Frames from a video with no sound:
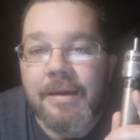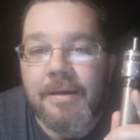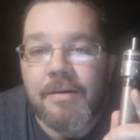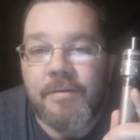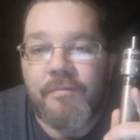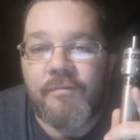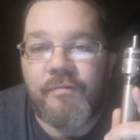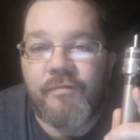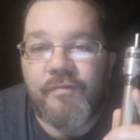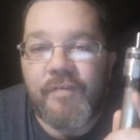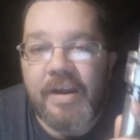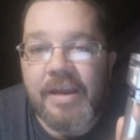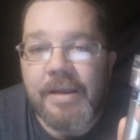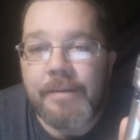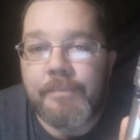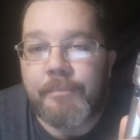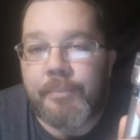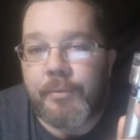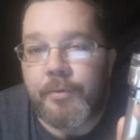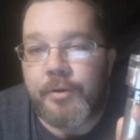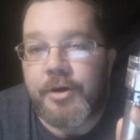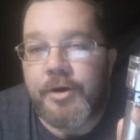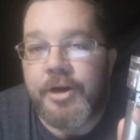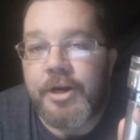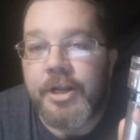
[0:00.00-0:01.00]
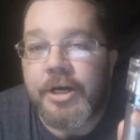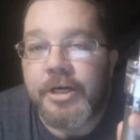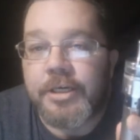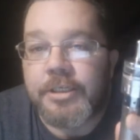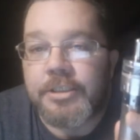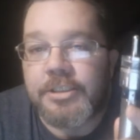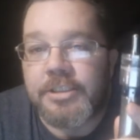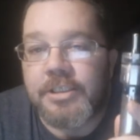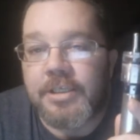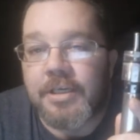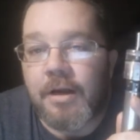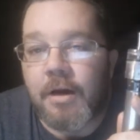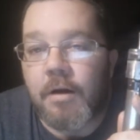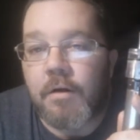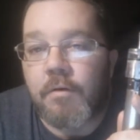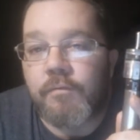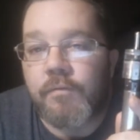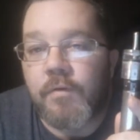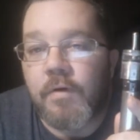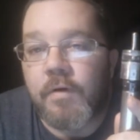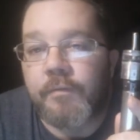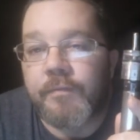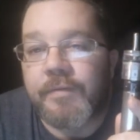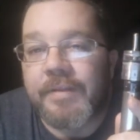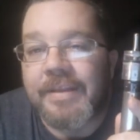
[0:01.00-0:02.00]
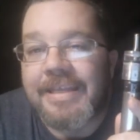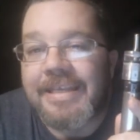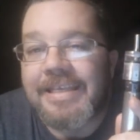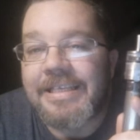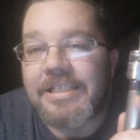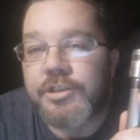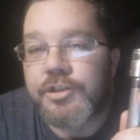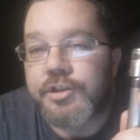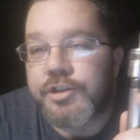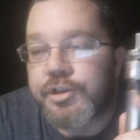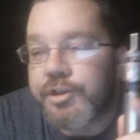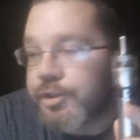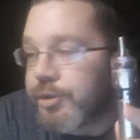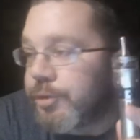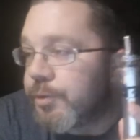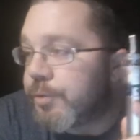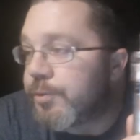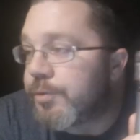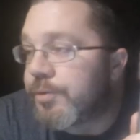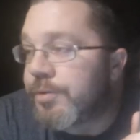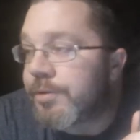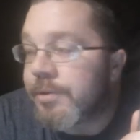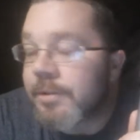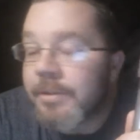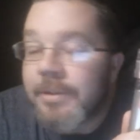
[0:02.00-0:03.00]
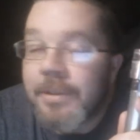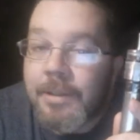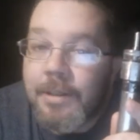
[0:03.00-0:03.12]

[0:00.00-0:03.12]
vape production off of the juice